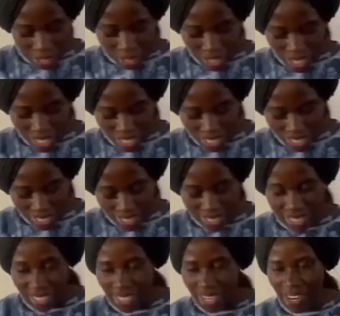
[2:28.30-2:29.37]
one is a
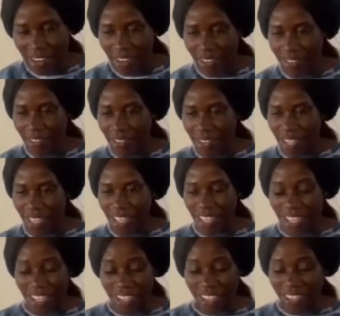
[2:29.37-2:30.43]
scarf.
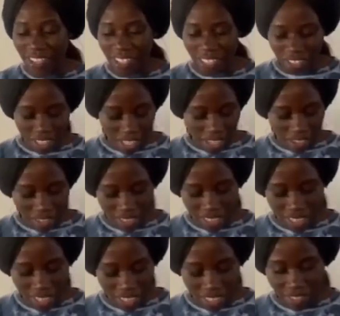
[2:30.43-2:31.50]
I was
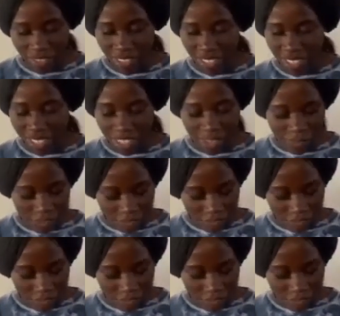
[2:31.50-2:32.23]
thinking of a scarf.